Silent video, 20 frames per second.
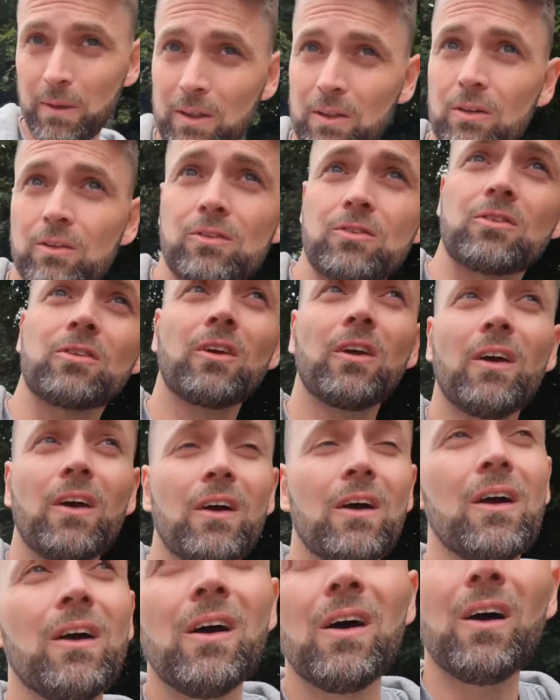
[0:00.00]
because
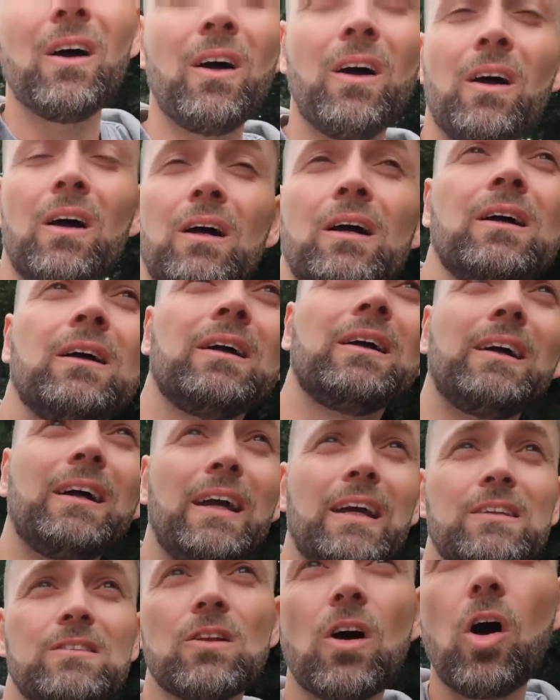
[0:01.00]

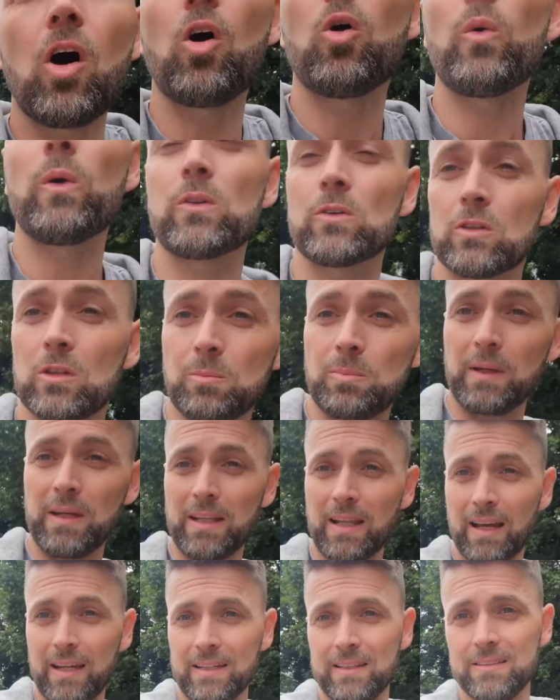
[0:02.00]
it's not always going to
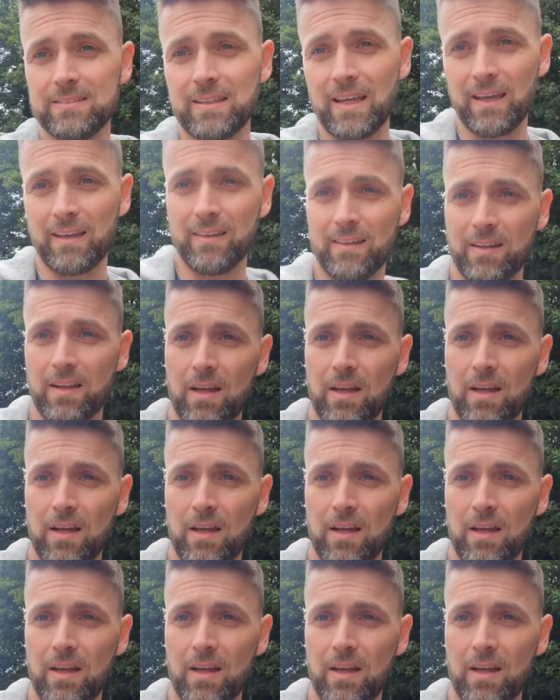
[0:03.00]
be that easy.